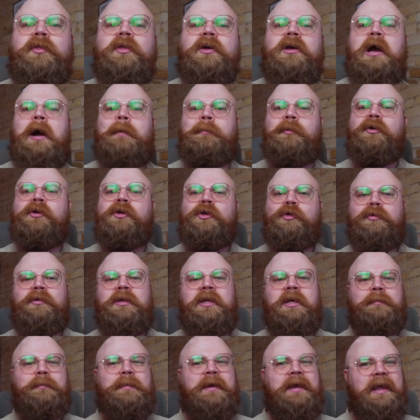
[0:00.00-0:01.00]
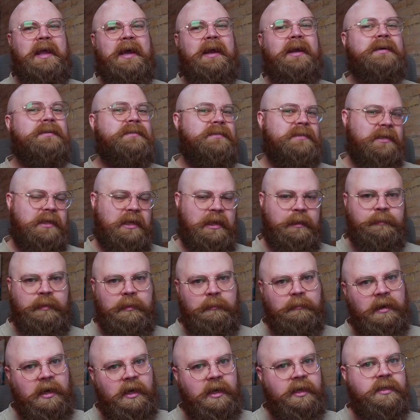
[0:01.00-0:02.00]
a couple unique mechanics to keep
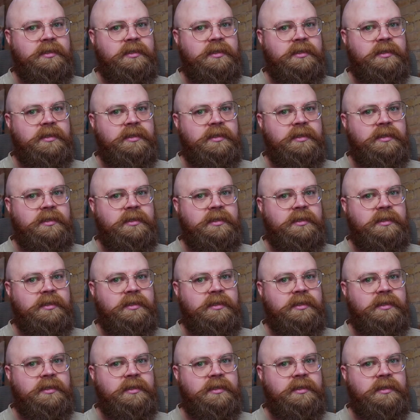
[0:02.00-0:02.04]
in mind.